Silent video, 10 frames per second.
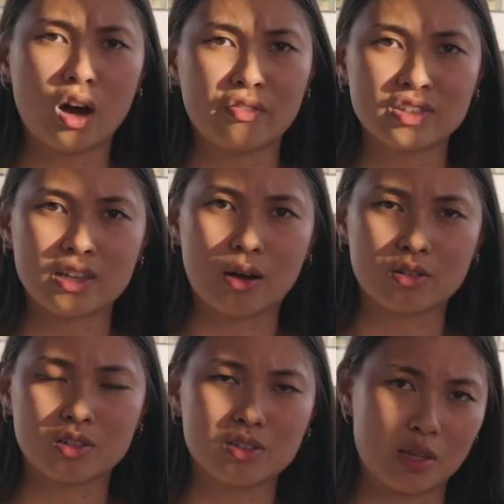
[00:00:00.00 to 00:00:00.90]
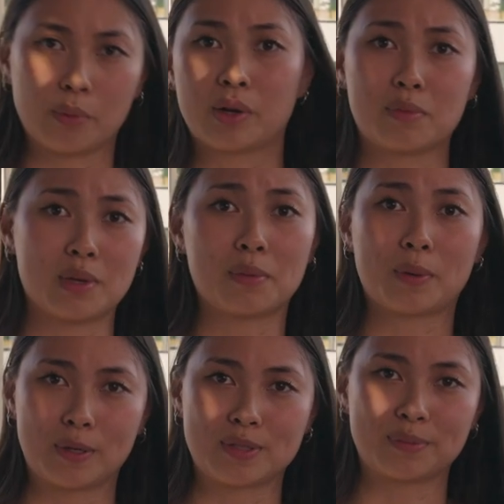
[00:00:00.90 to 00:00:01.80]
to office hours because they were going to be in
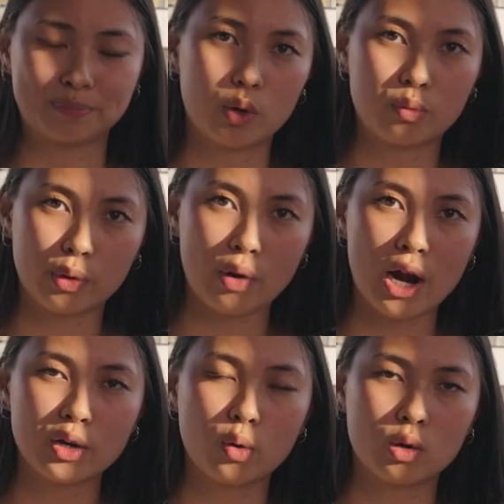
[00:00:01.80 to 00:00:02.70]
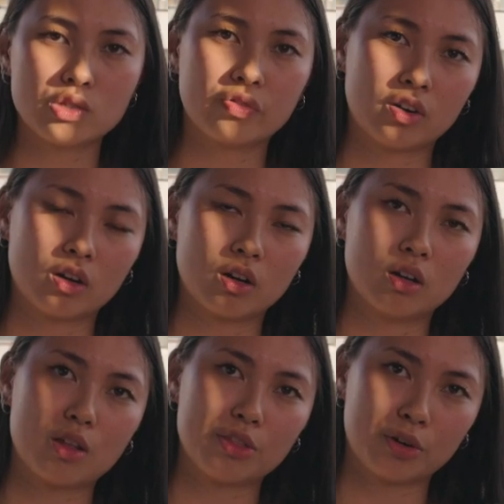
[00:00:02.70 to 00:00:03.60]
person. So a required course
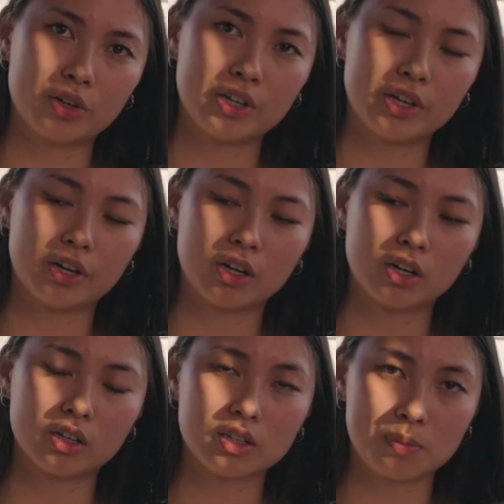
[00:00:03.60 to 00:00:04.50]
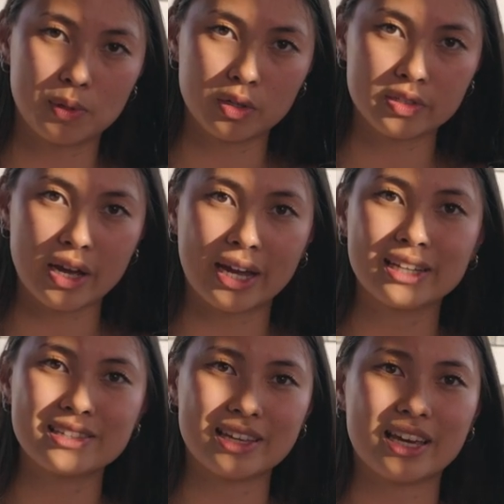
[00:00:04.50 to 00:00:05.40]
for third year computer
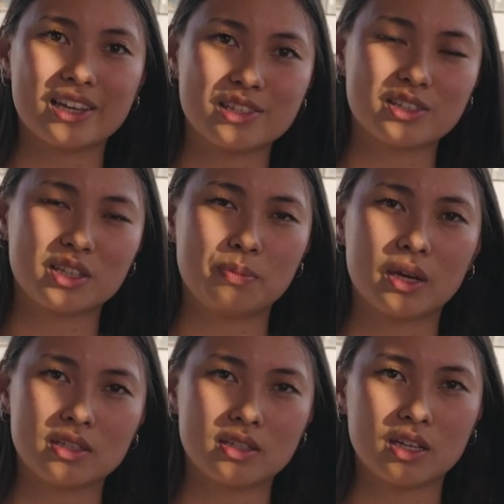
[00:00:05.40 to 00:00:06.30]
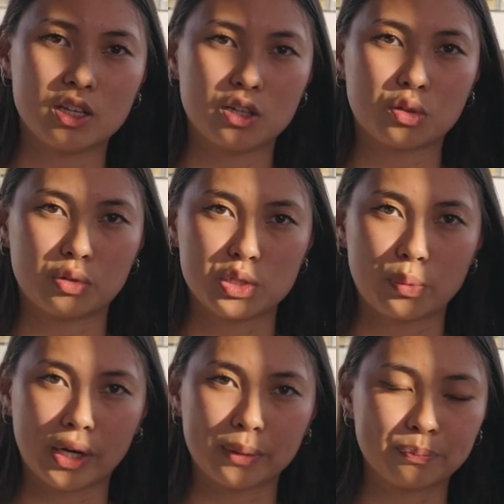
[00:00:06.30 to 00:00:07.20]
science is CPSC
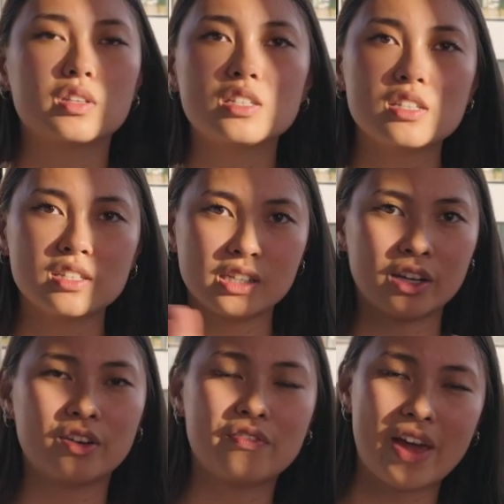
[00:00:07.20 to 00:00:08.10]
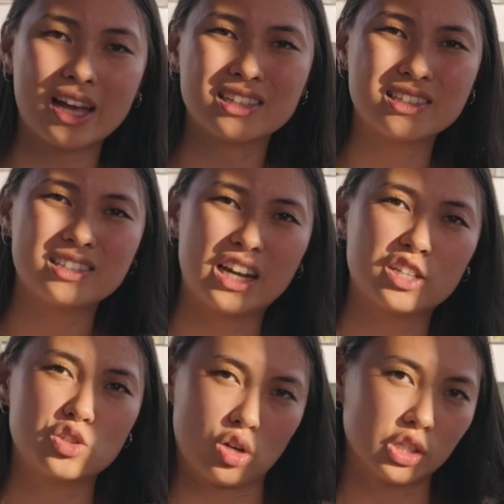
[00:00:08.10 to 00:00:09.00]
320. This is an advanced data
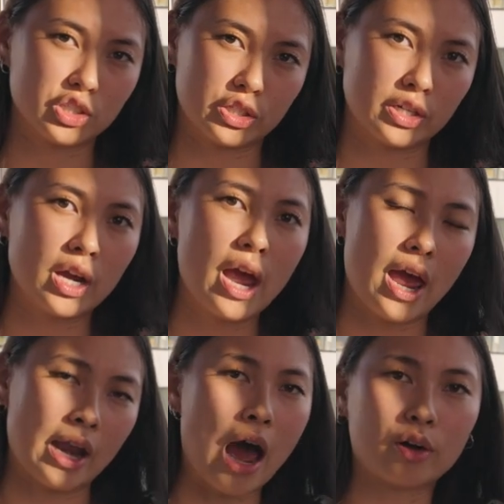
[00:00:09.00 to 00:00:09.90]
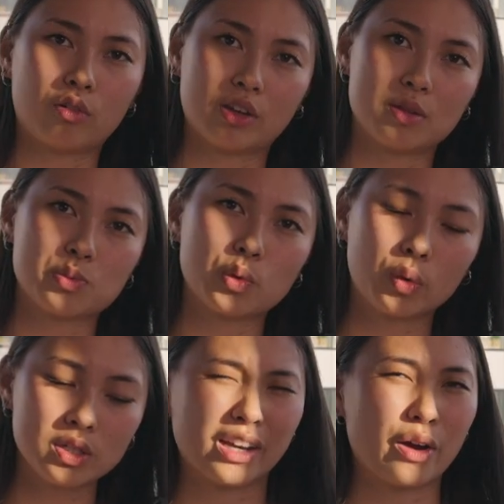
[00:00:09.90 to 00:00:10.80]
structure and algorithms
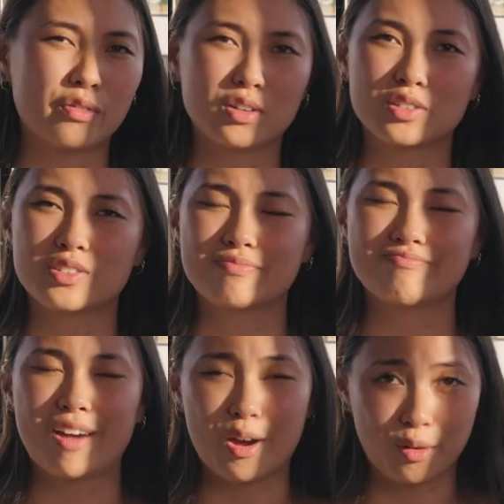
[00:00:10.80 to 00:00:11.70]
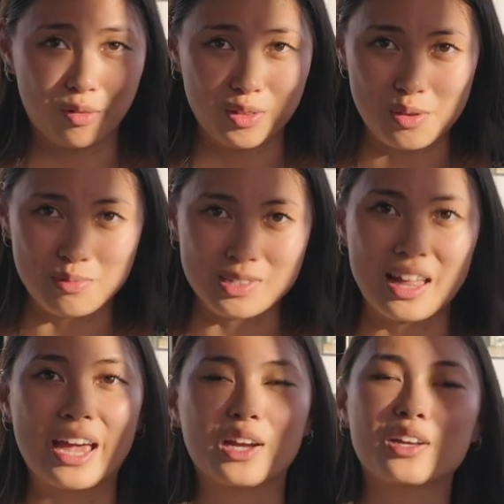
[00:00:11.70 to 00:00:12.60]
course. It covers algorithms
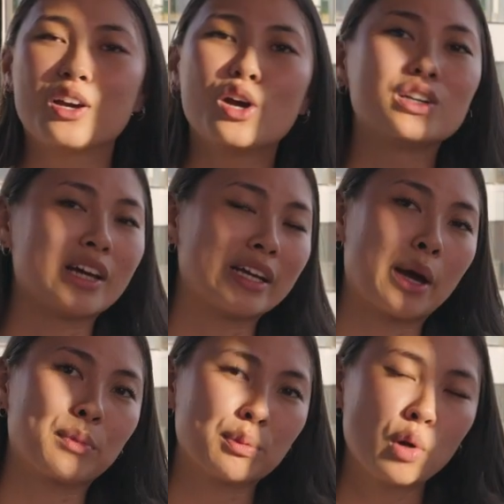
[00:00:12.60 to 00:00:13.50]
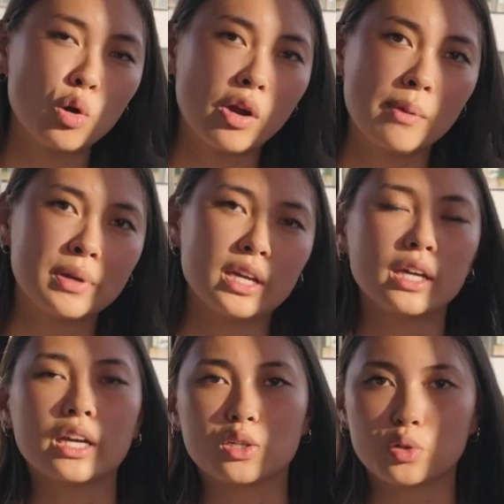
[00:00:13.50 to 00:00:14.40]
like dynamic
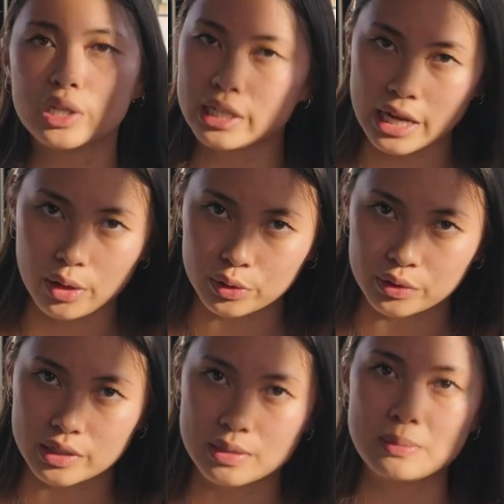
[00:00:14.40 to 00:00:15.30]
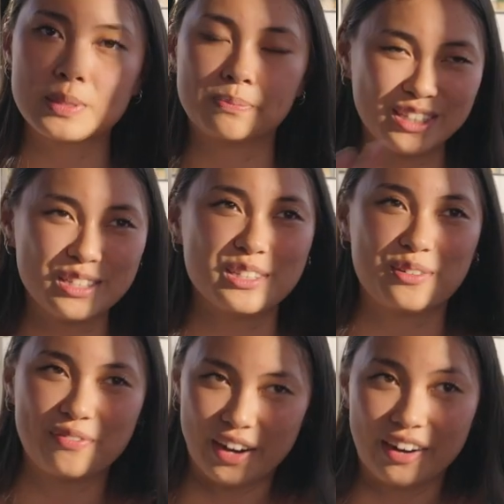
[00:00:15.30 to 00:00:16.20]
programming and greedy algorithms. This is a
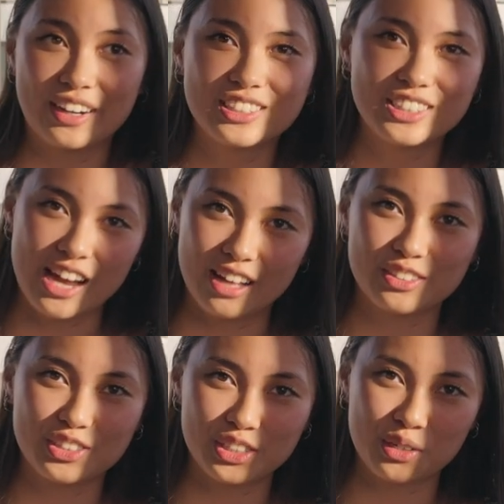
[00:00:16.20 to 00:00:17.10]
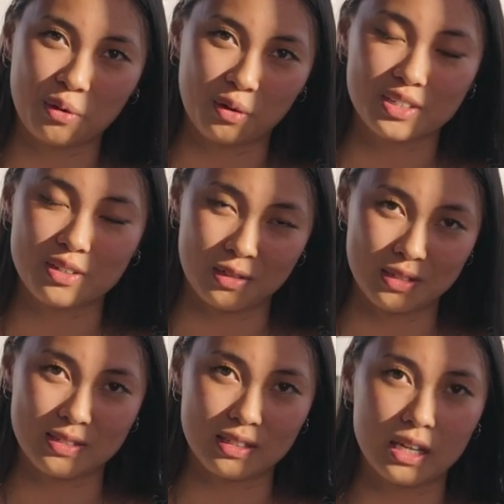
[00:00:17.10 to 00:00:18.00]
very challenging course,
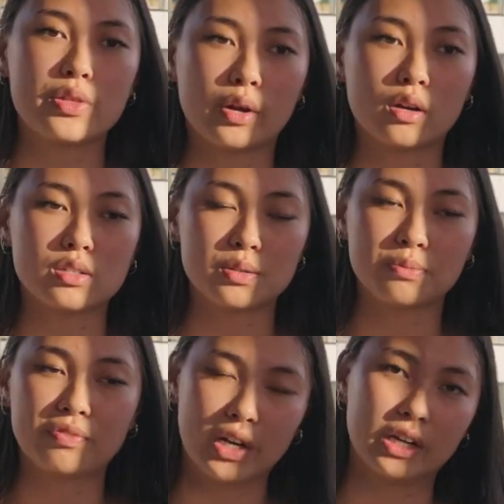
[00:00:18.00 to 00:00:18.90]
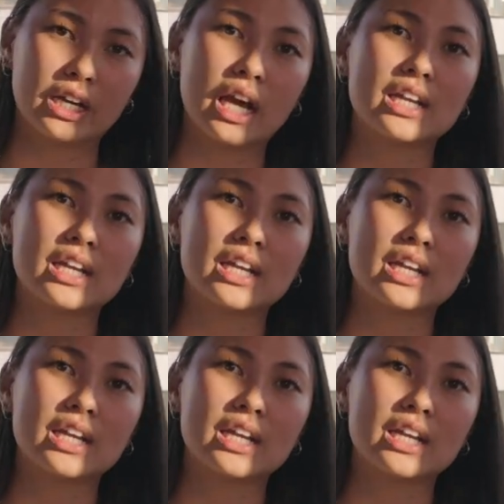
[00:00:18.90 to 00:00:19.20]
honestly. There are some very